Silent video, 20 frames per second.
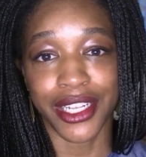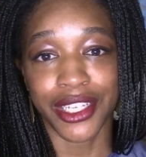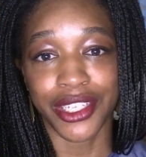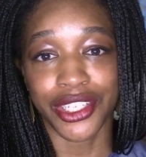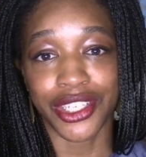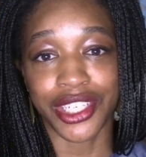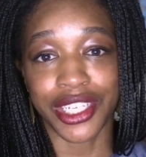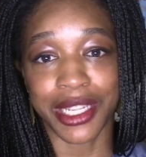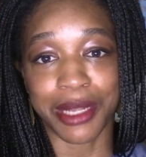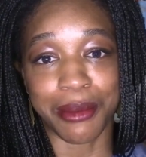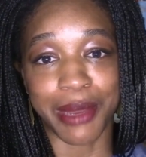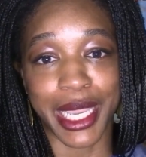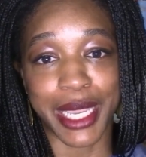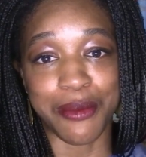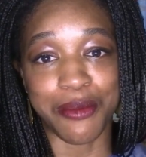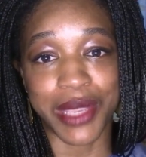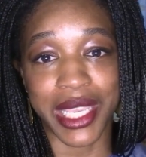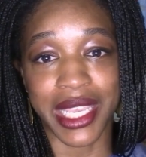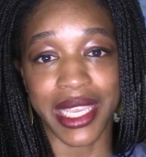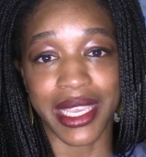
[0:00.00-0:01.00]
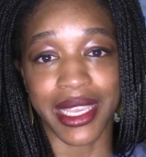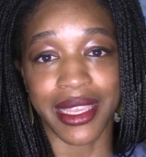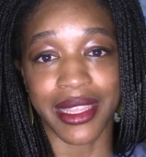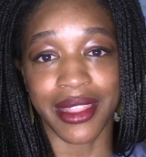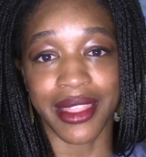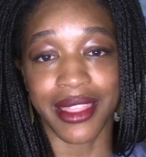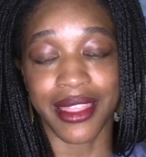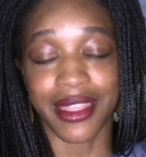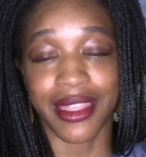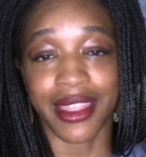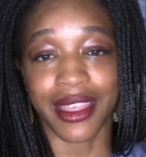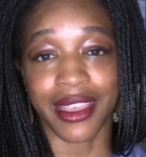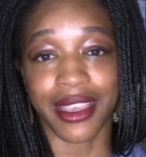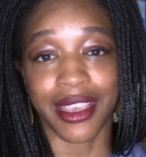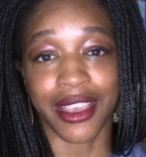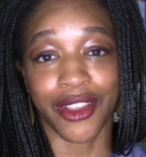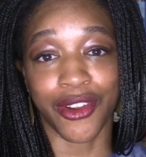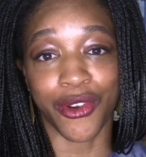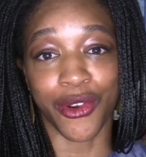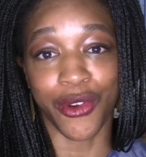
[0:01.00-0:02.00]
she might be the
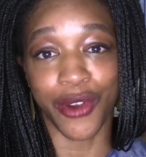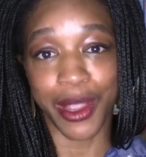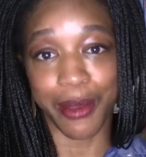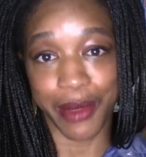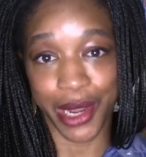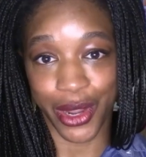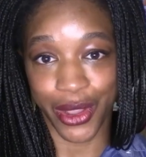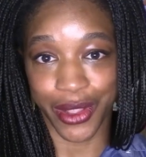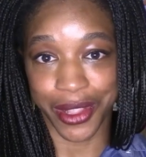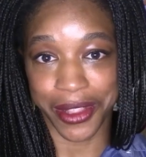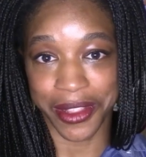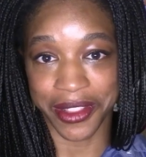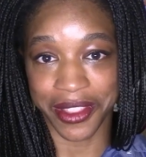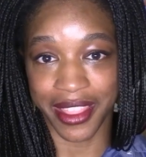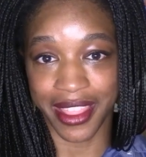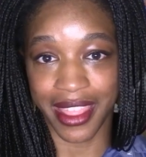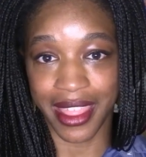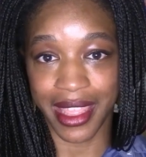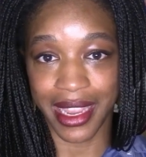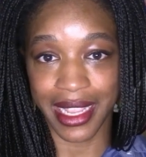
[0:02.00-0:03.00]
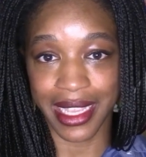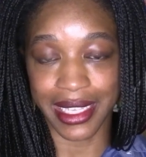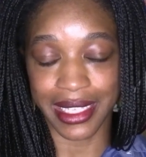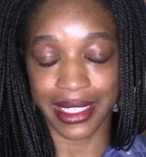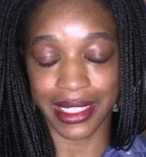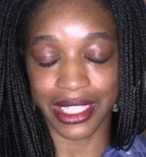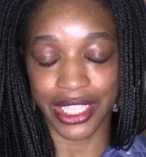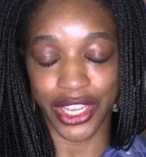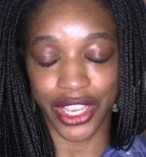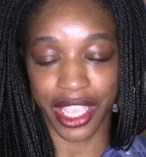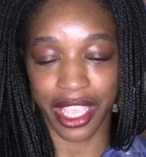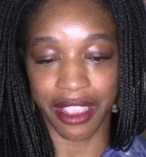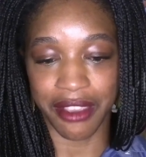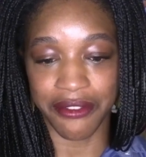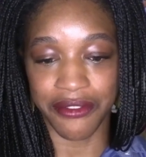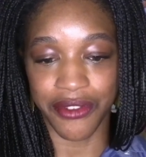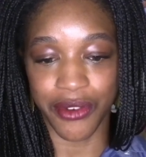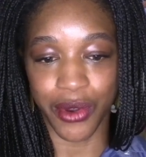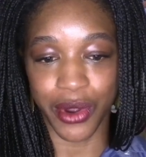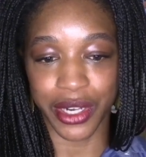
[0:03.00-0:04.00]
criminal that he's
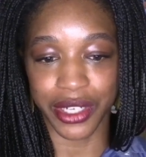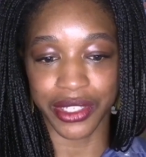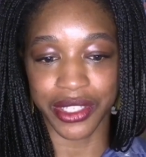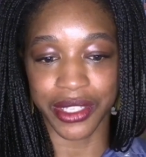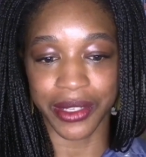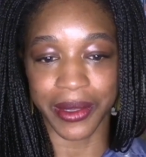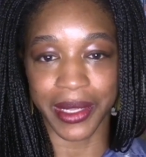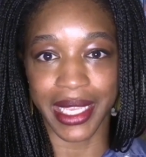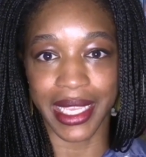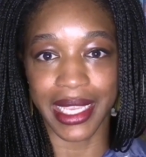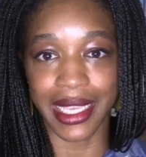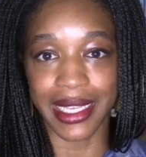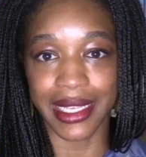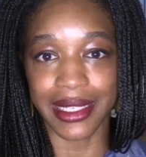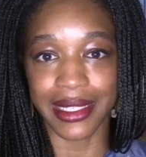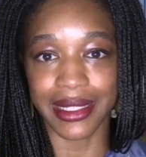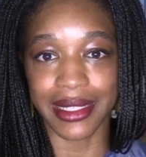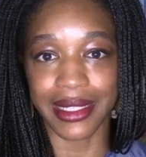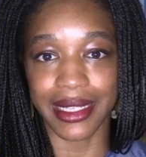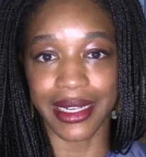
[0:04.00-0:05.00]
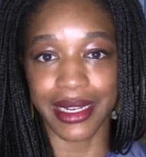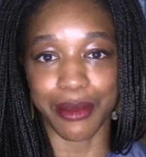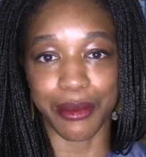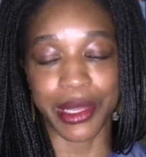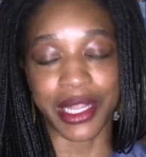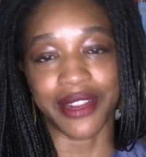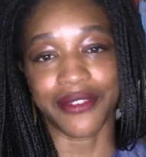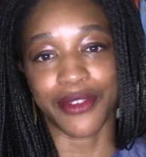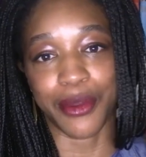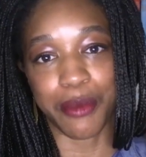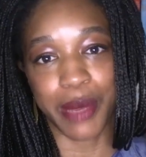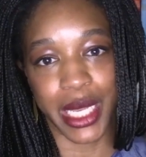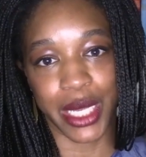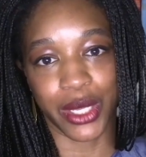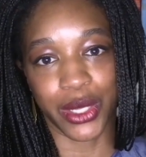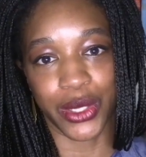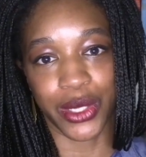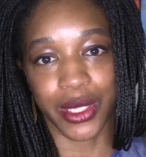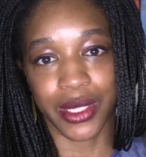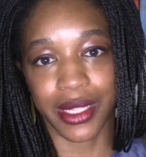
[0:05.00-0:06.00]
looking for. So he's in a bit of a
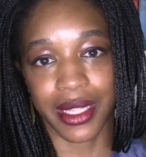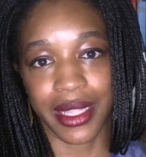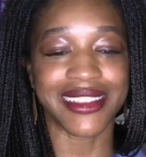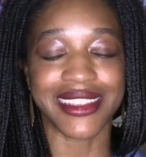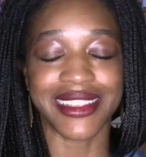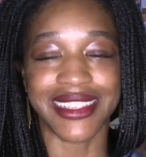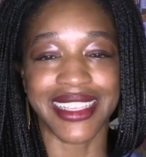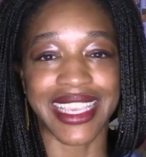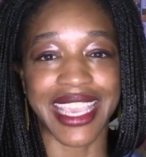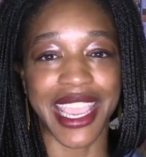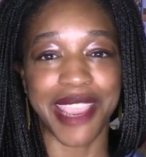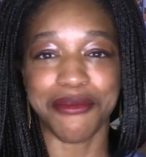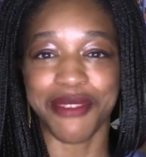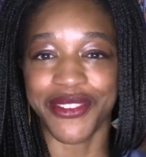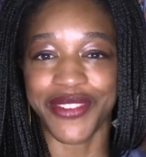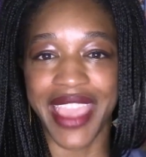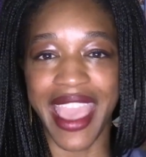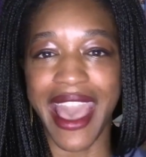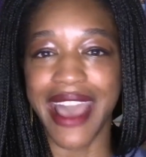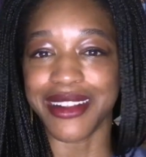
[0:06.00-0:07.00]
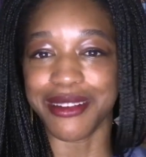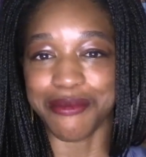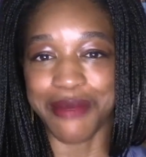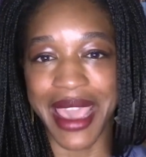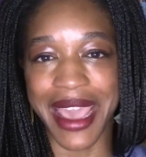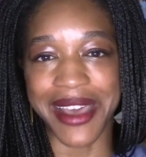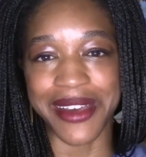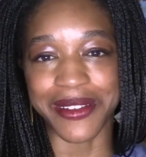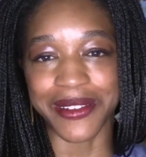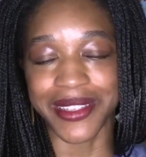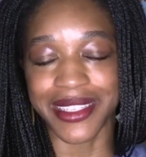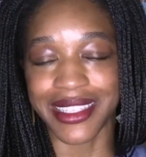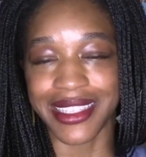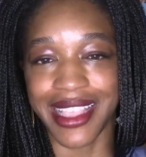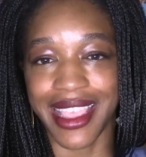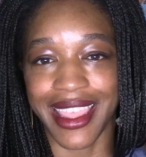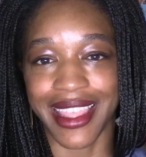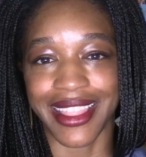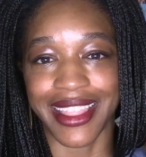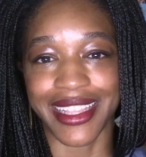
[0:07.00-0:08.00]
pickle. This is a game of cat and mouse,
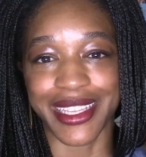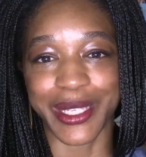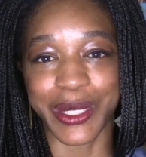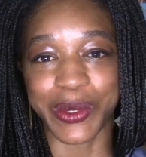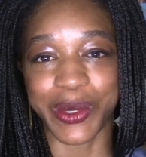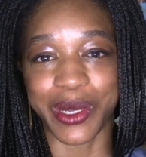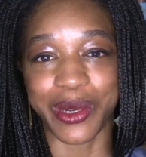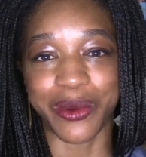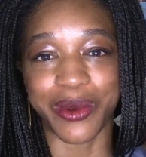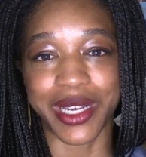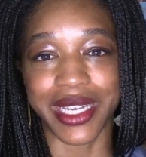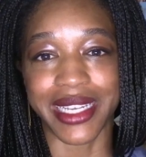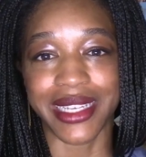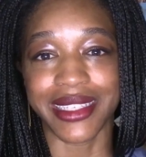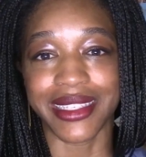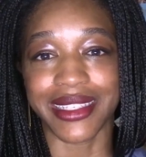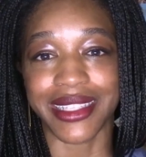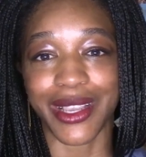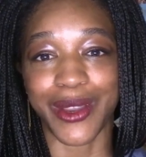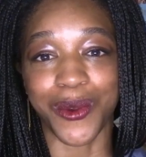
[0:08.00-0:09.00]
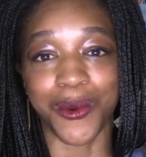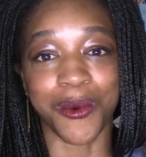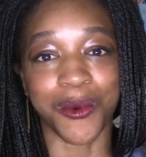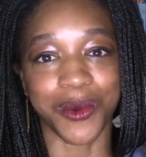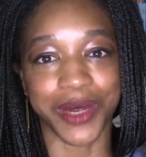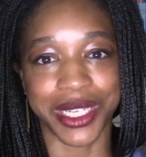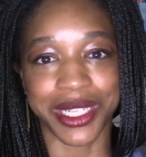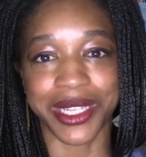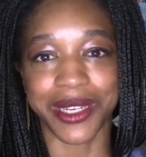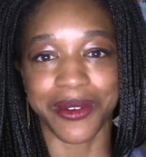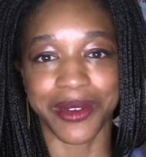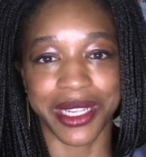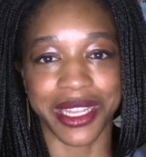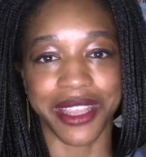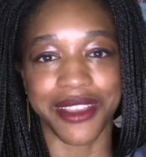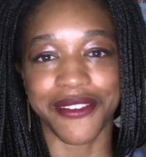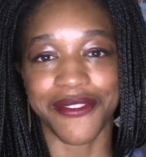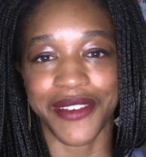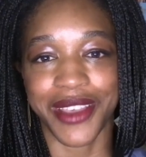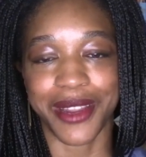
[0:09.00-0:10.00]
and this one was a really,
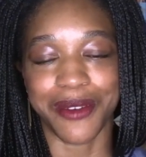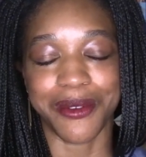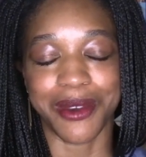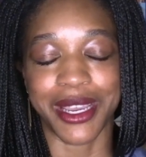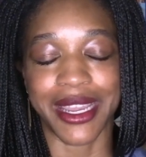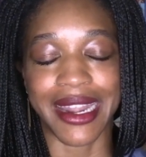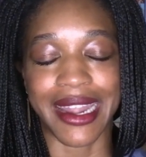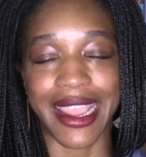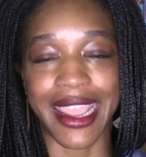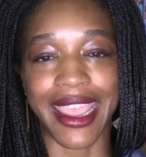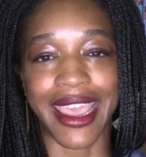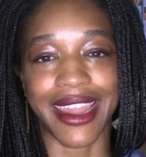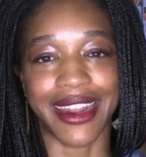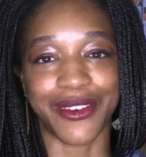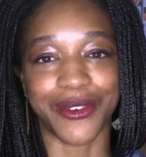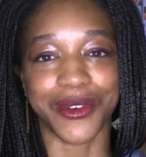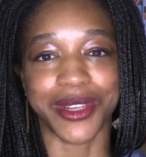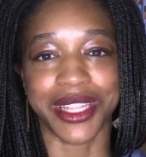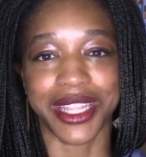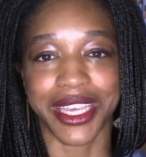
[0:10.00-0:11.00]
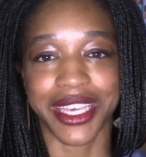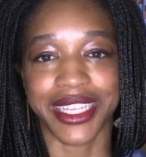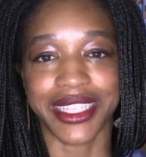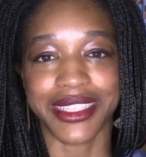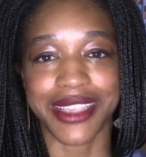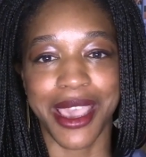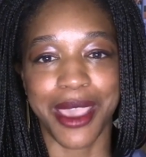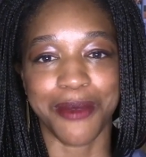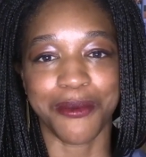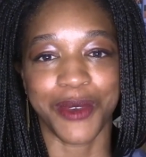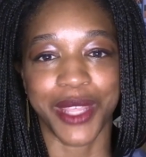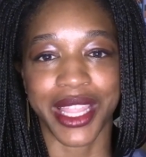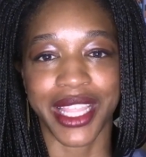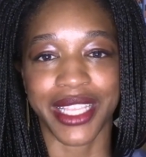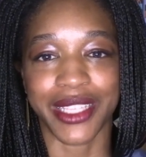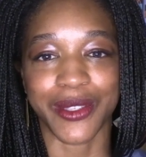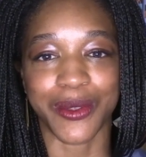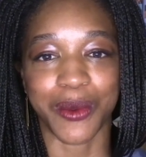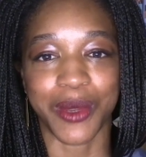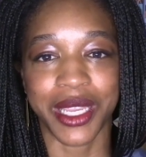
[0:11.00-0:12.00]
really fun one. I had a really good time with
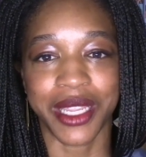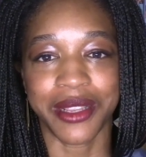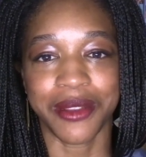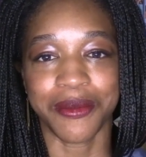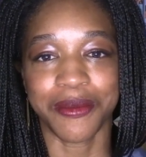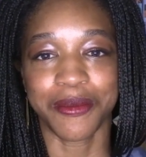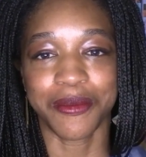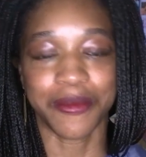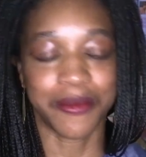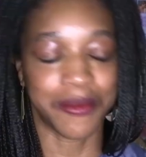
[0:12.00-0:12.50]
this one.